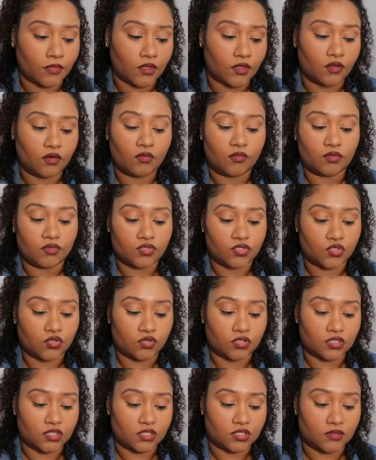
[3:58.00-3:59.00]
You know you
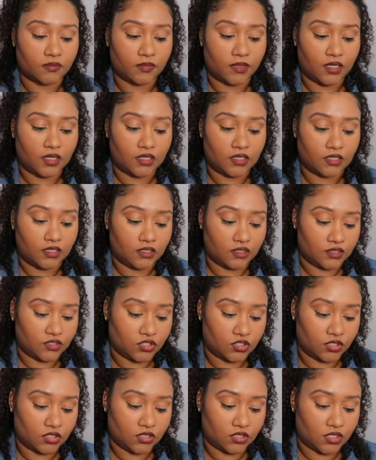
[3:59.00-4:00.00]
talk to somebody and
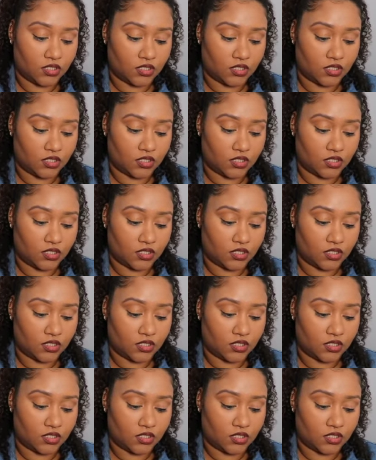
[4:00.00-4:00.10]
it's just